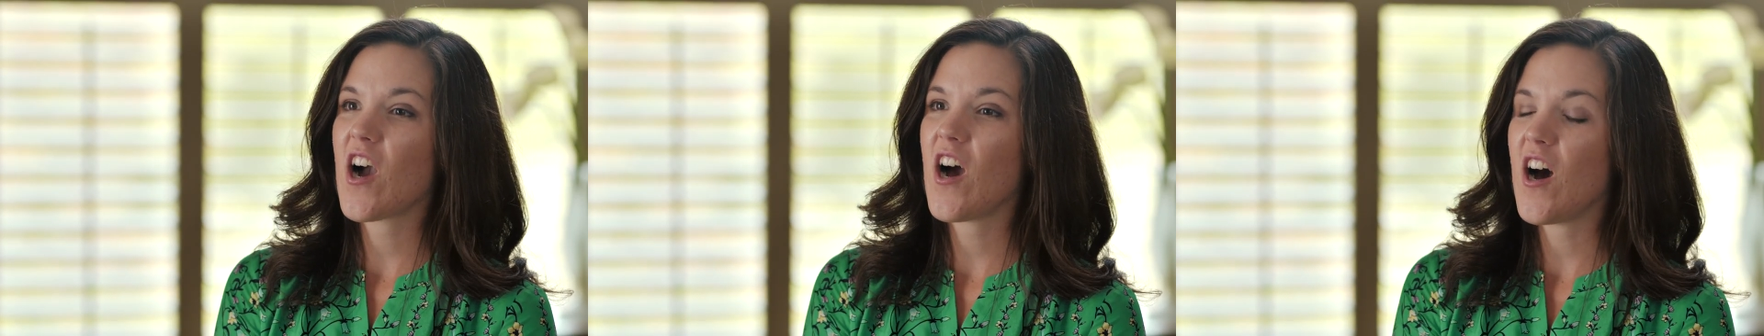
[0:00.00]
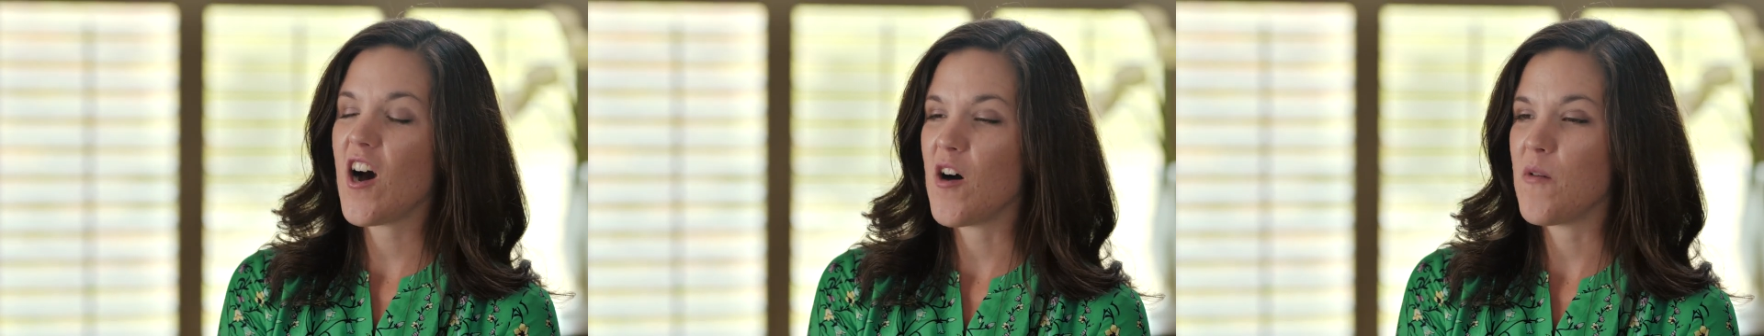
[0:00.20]

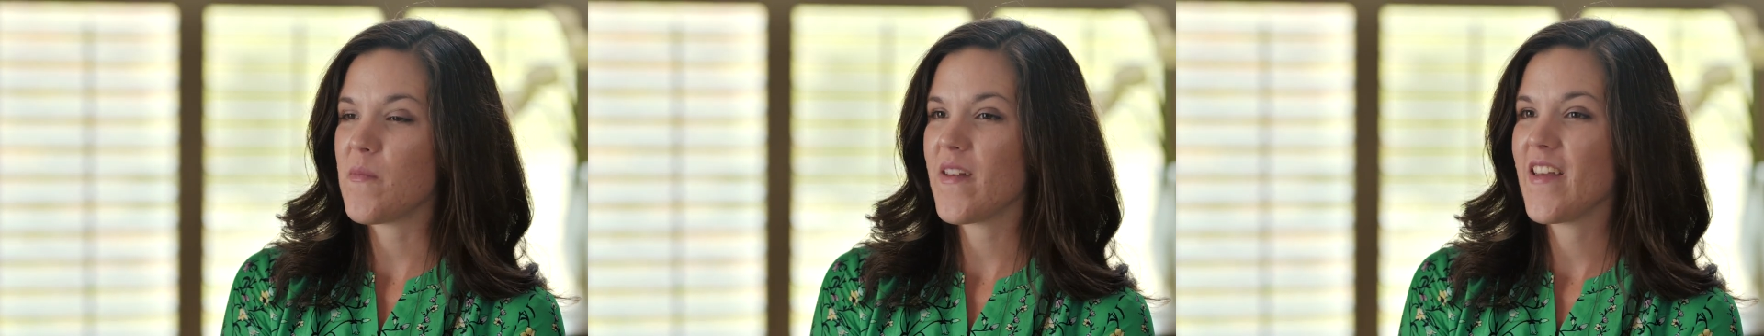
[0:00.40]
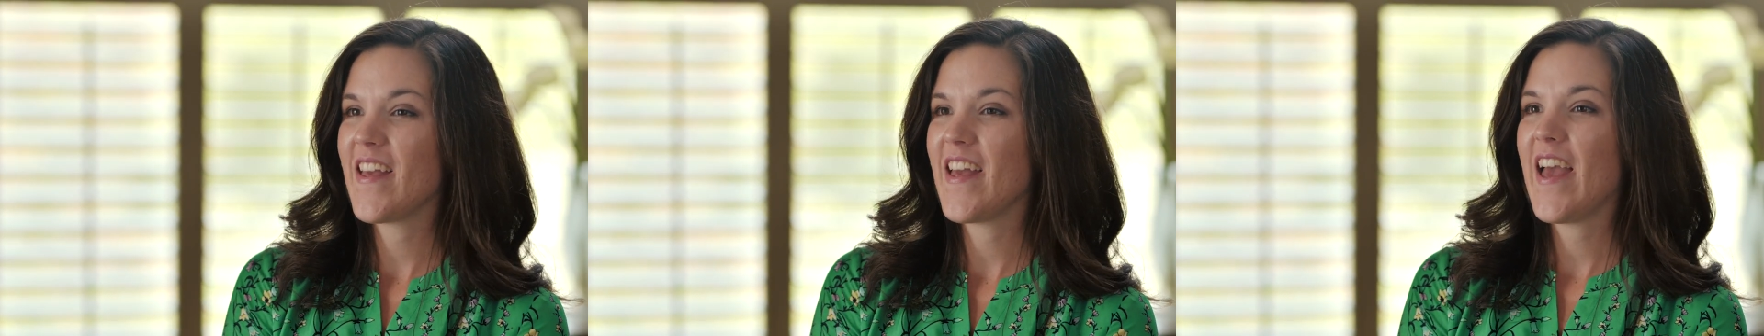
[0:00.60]

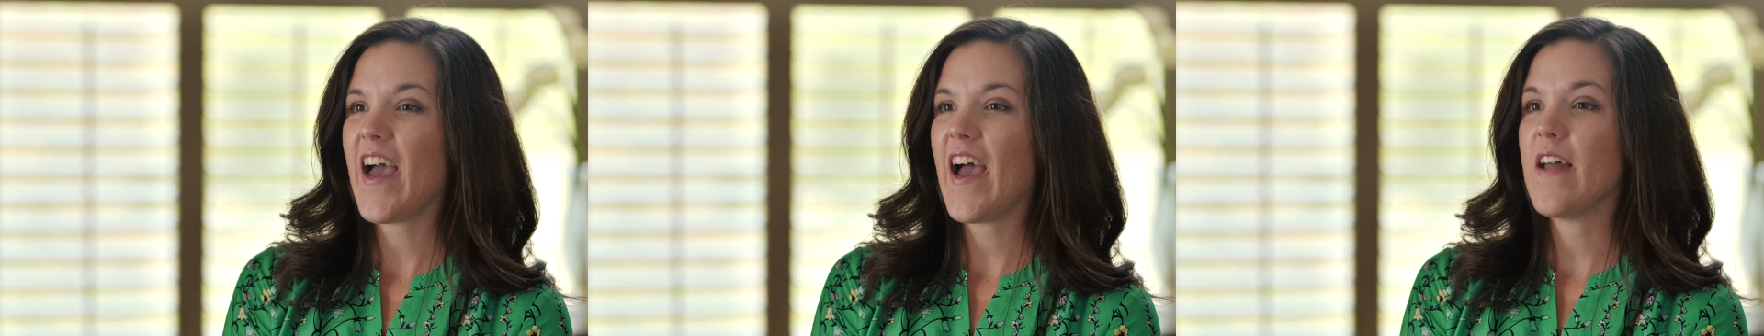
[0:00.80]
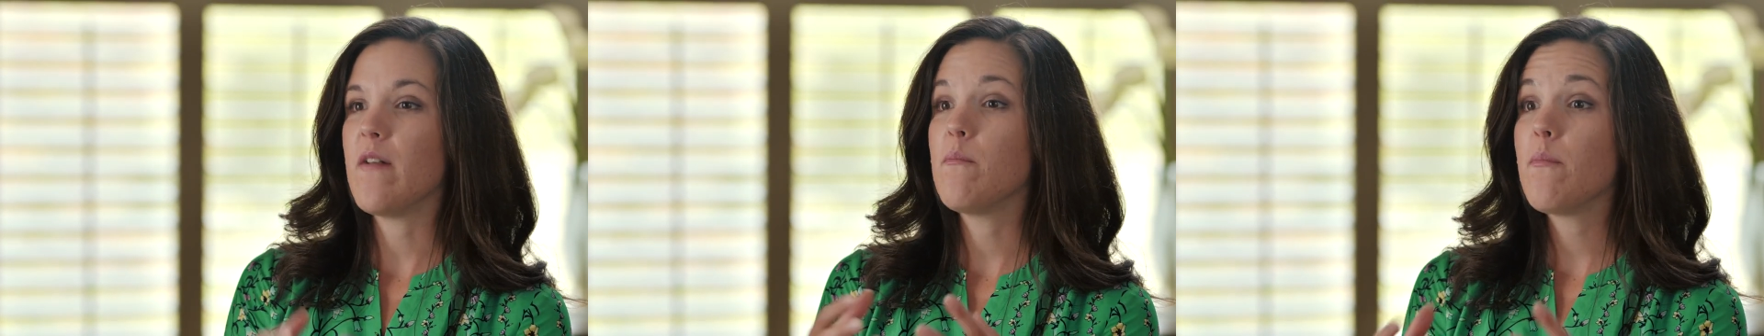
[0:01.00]
come
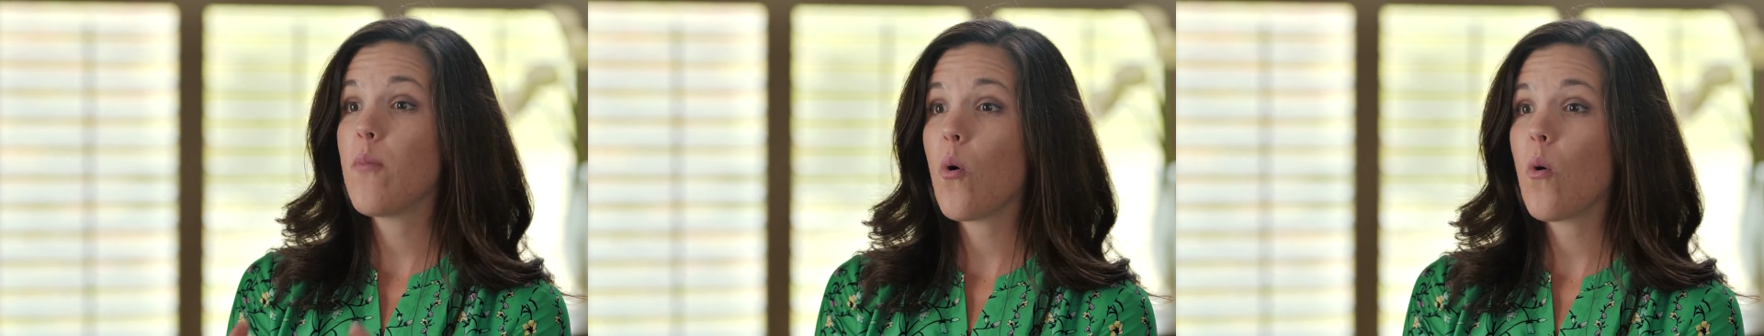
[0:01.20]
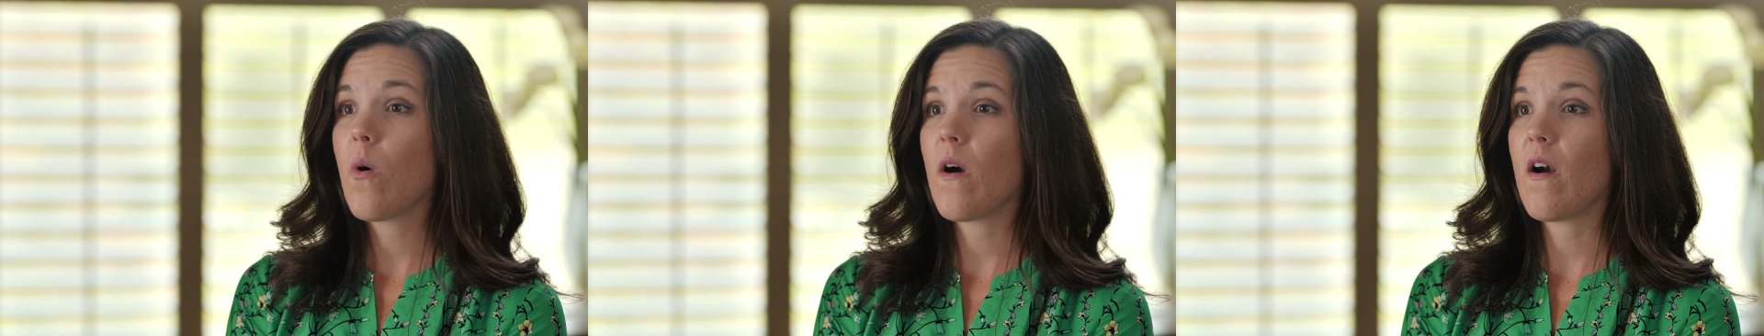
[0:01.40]
and
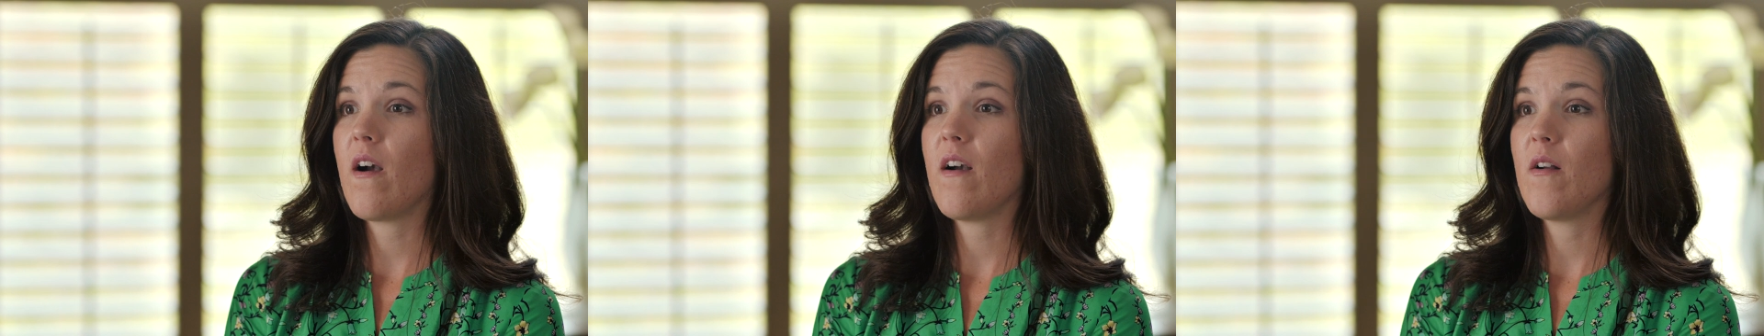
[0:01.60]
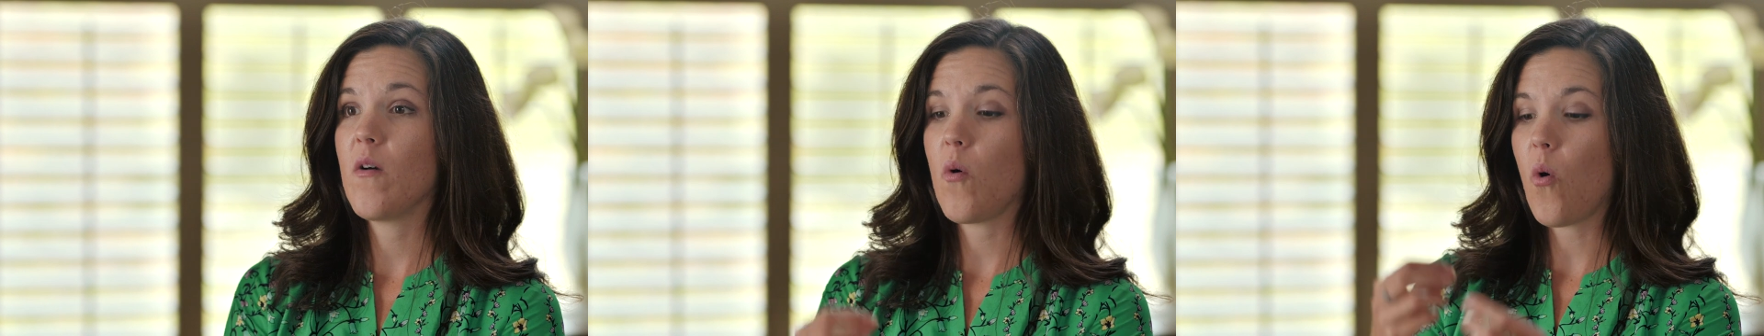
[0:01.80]

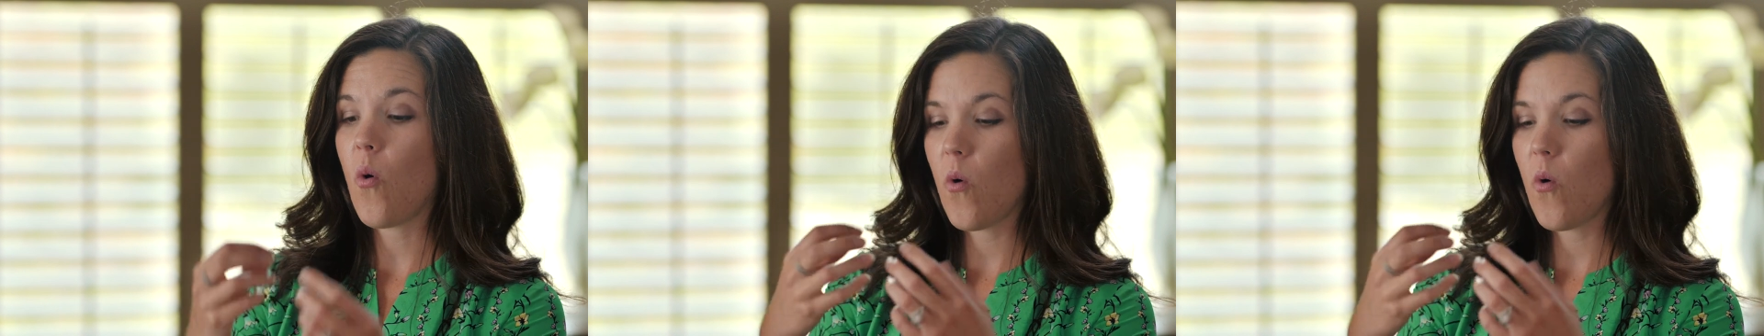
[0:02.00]
pour